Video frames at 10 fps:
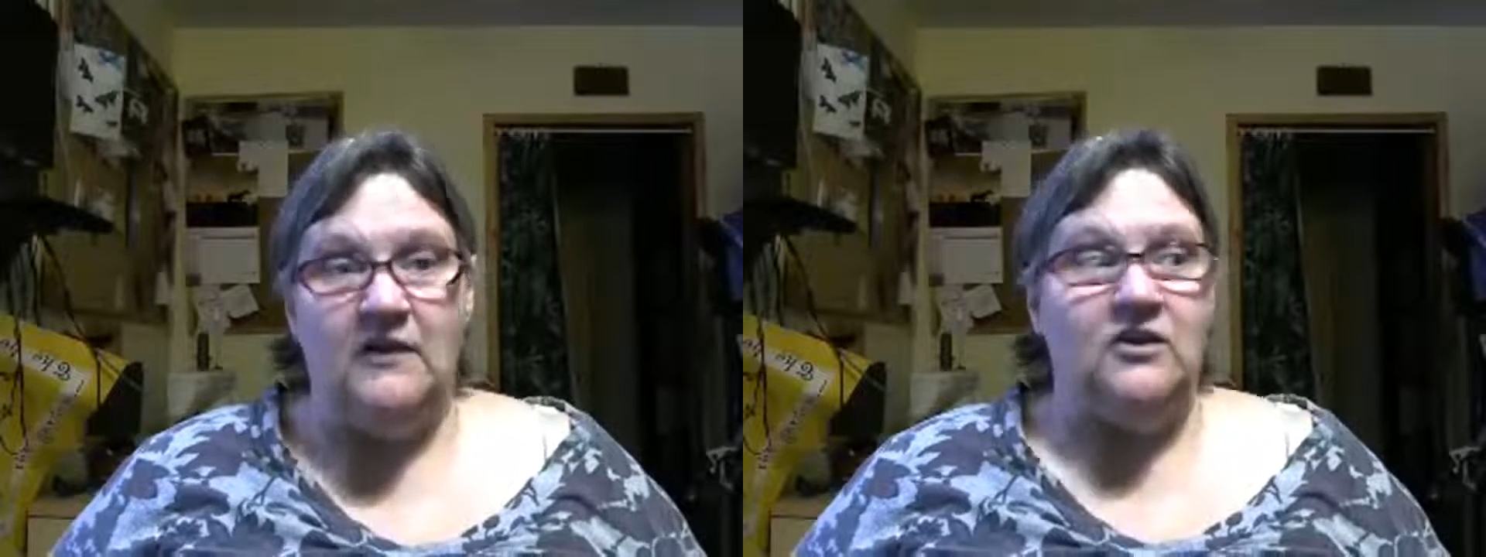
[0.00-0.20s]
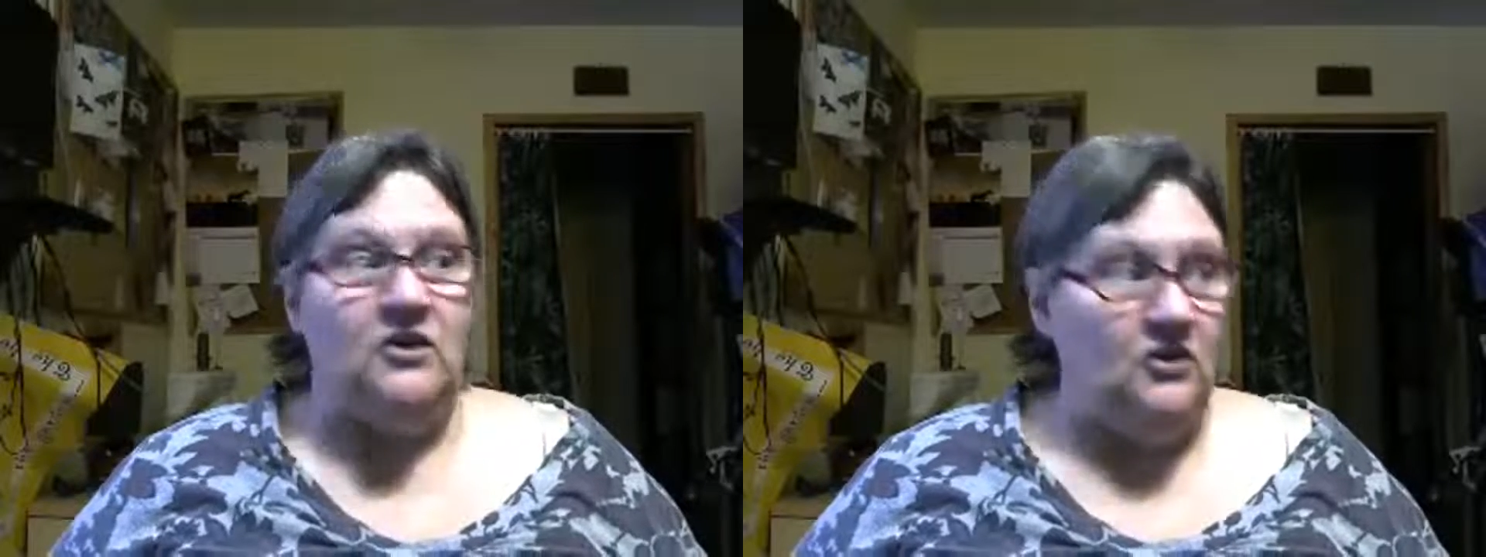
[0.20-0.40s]

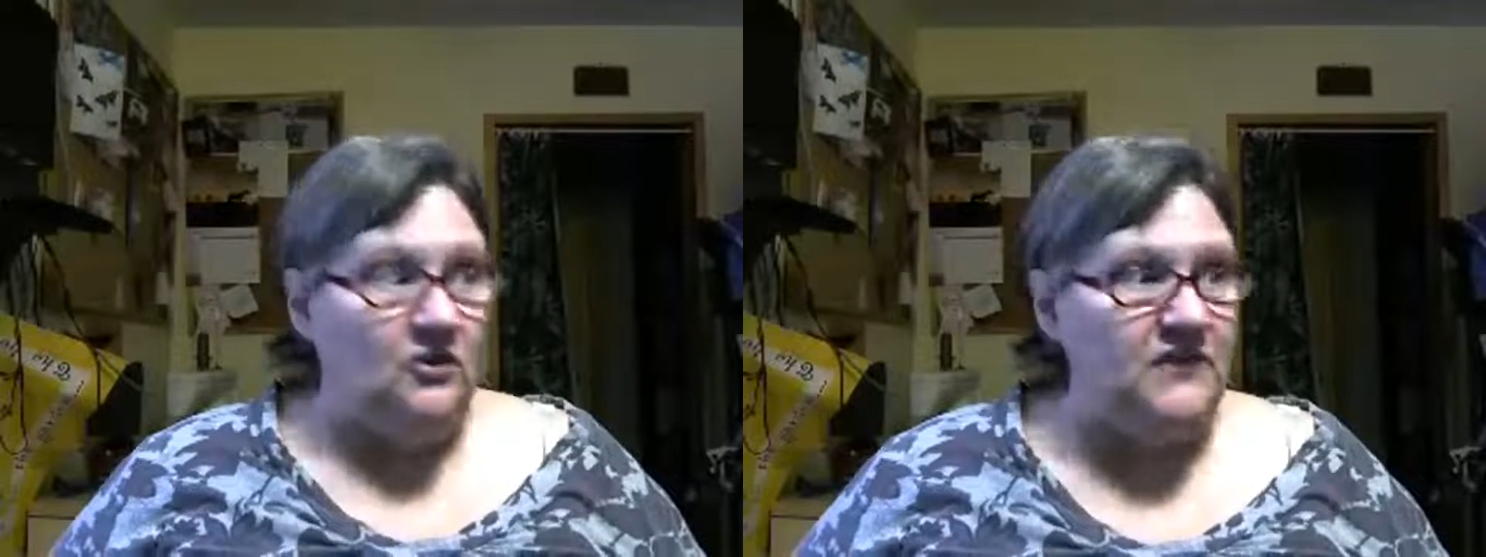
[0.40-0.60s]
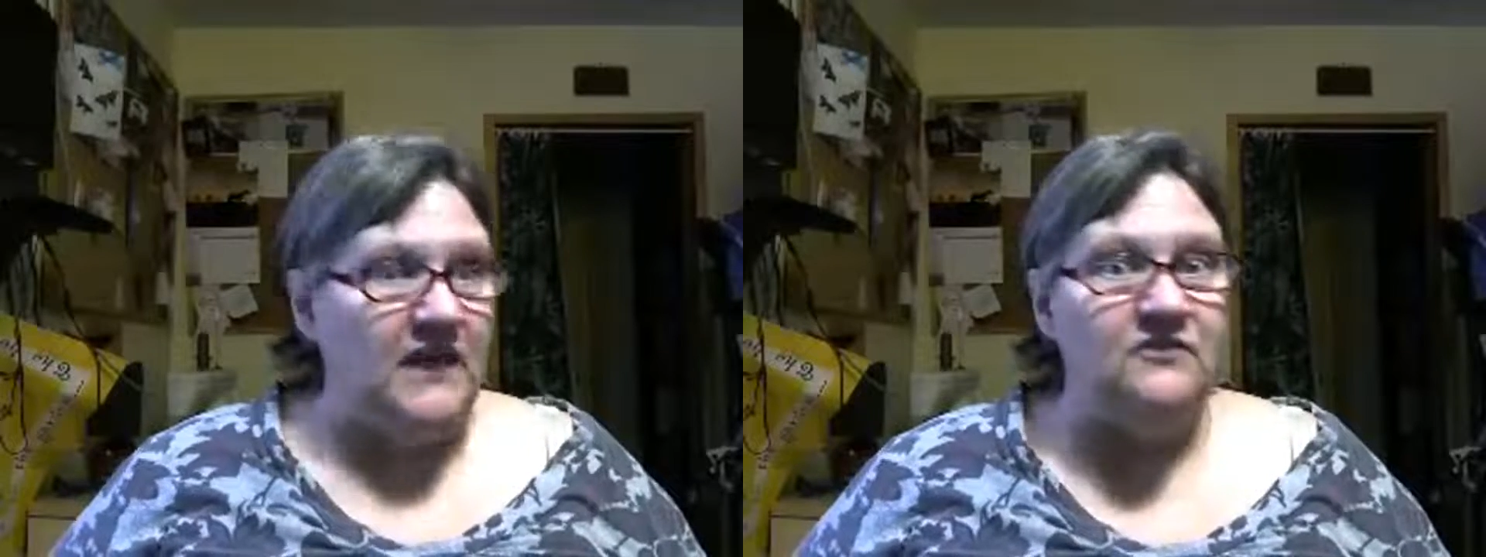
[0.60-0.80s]
you can
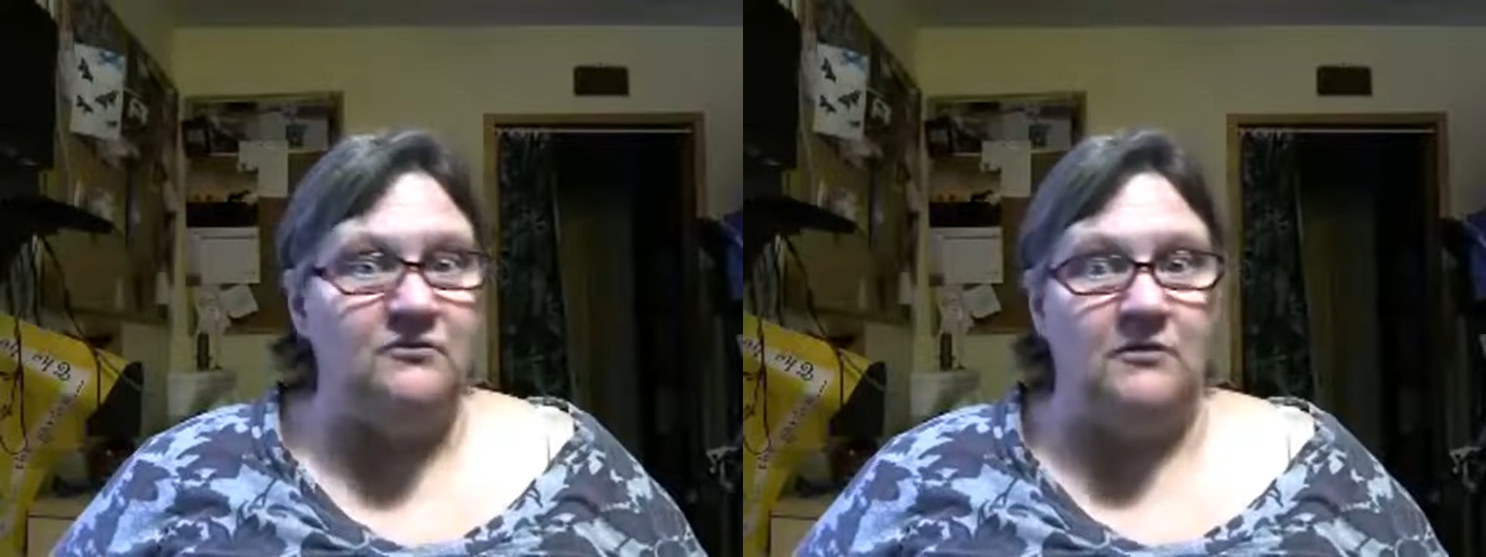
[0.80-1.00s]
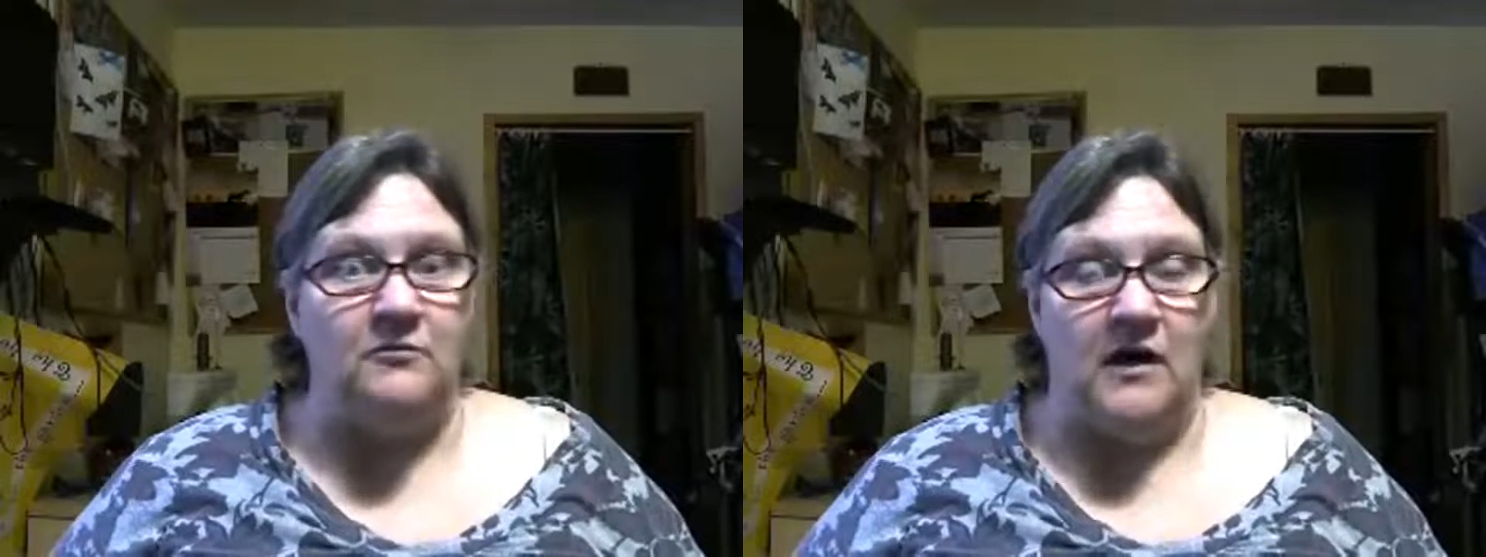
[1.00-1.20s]
go down
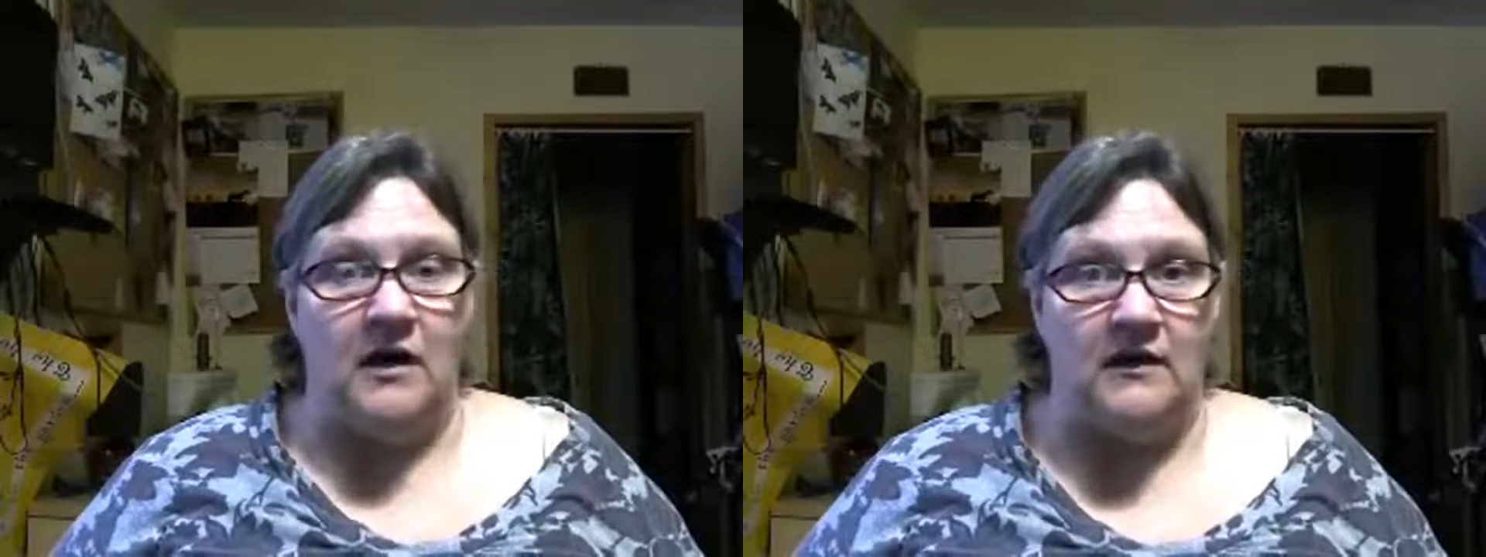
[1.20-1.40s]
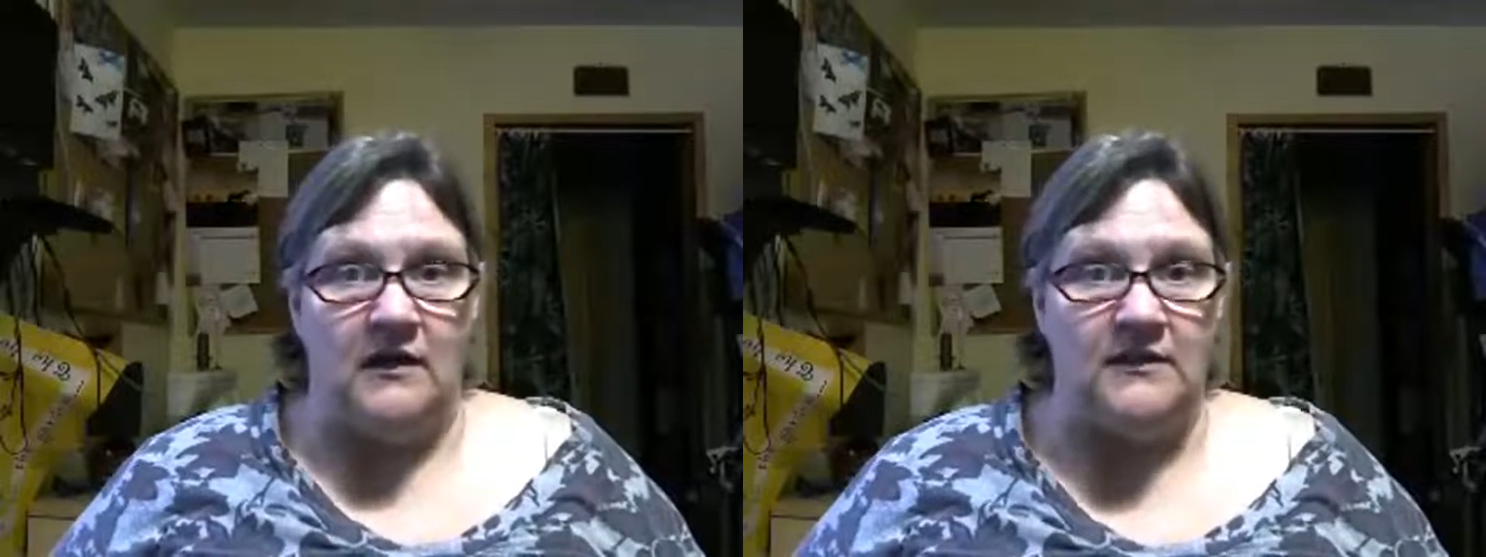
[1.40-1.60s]
to
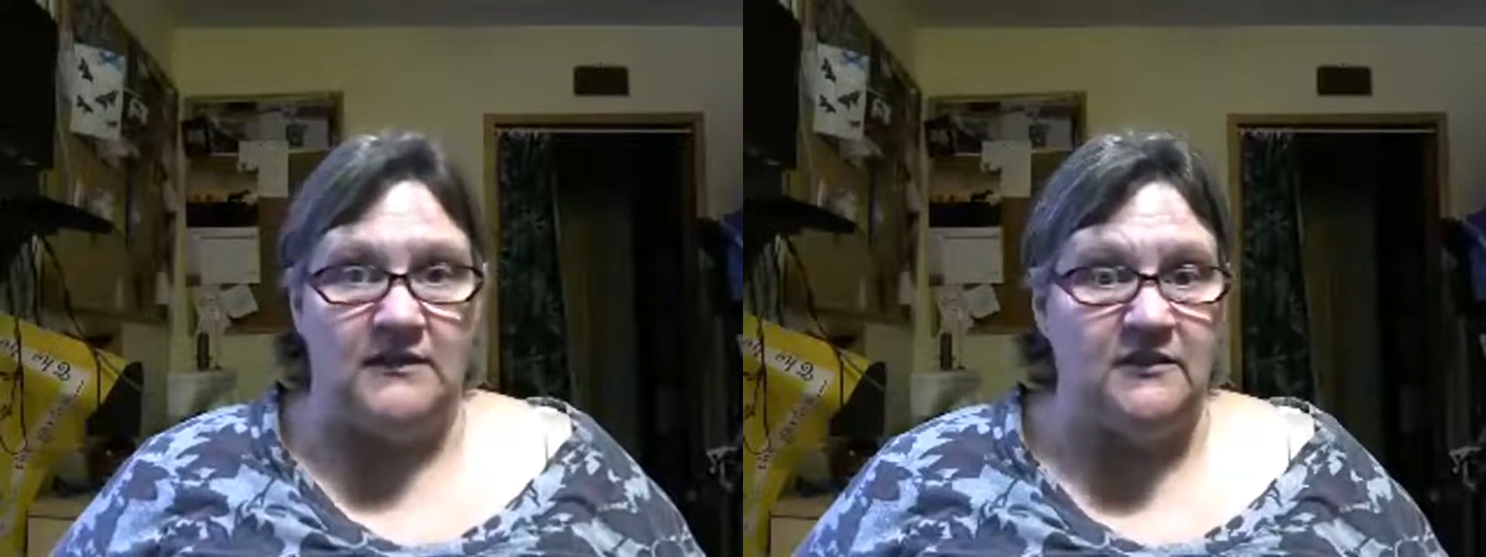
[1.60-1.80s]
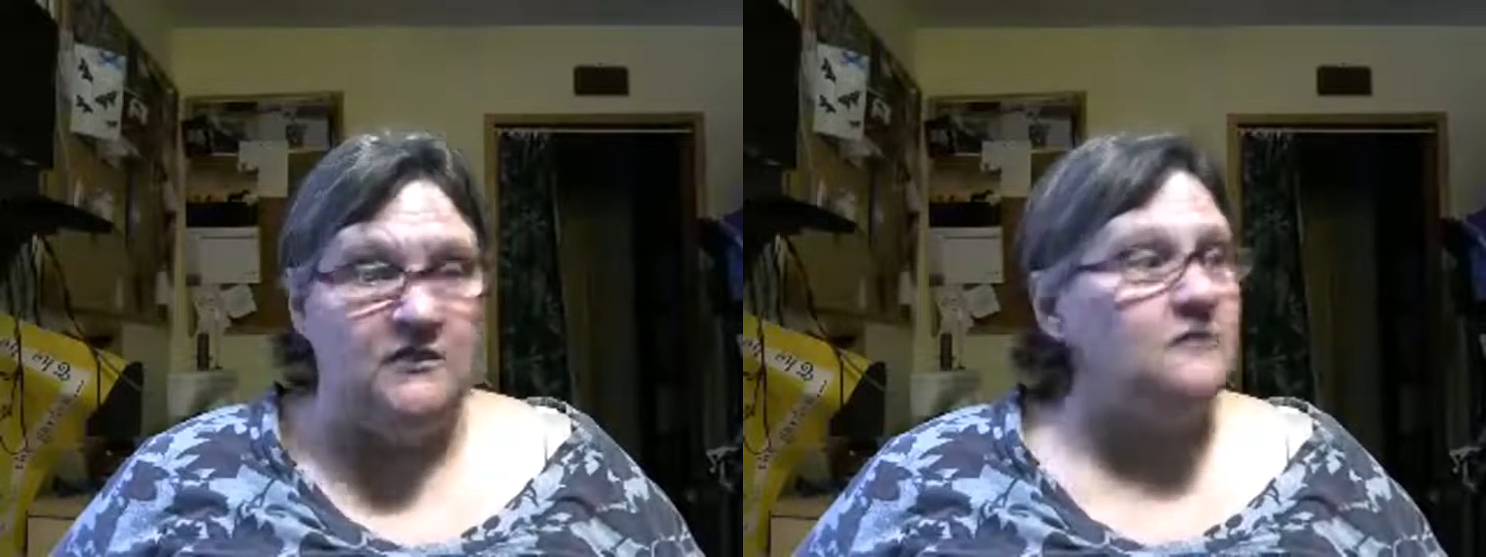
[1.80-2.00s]
a
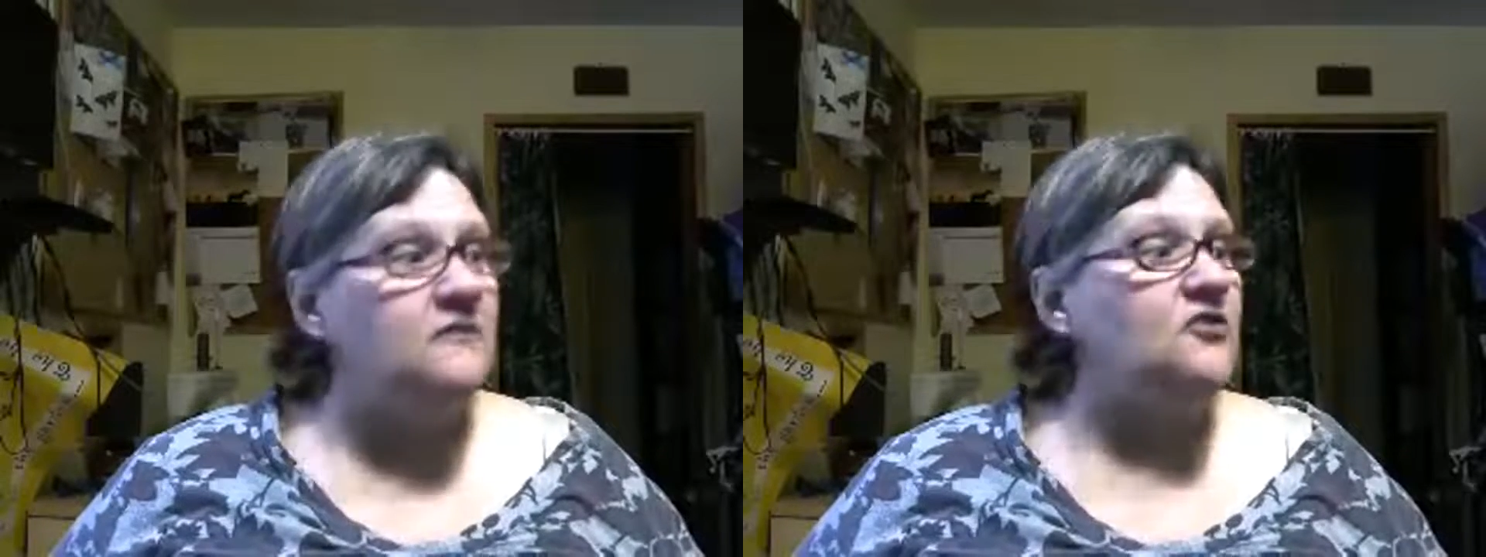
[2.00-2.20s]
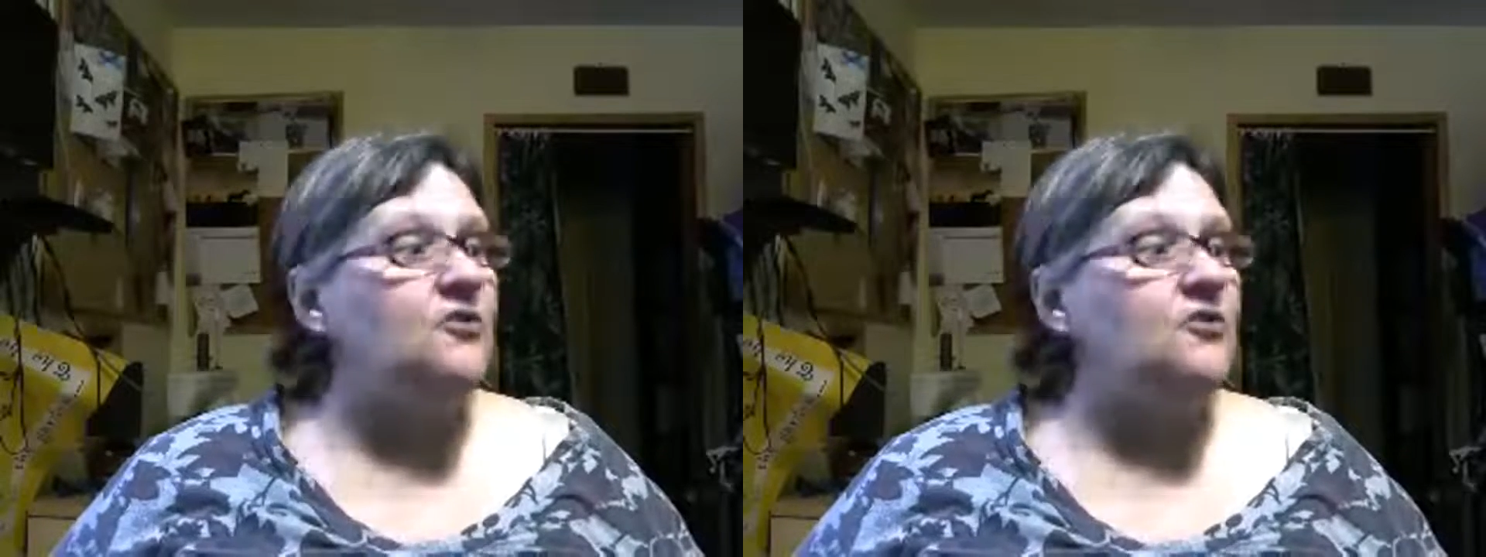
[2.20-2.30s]
little